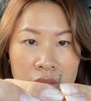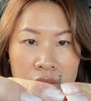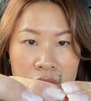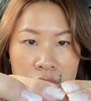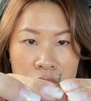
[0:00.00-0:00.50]

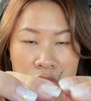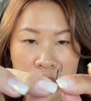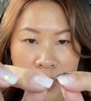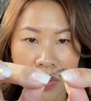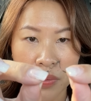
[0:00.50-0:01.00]
So you
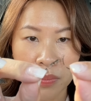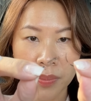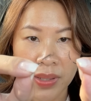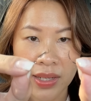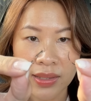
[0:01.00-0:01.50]
just peel them
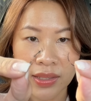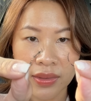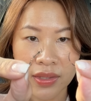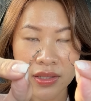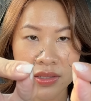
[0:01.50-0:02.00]
apart
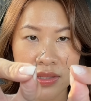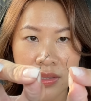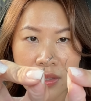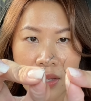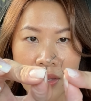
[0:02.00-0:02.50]
like this
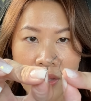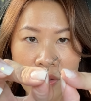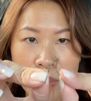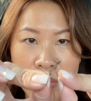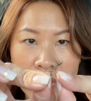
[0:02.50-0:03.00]
and then
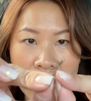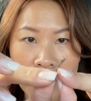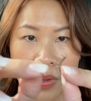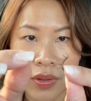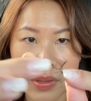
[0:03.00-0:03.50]
you put
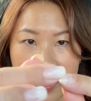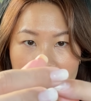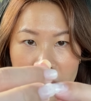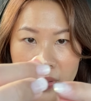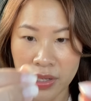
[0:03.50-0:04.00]
them on the
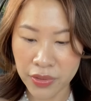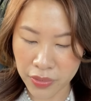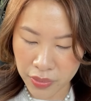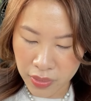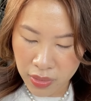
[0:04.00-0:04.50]
applicator.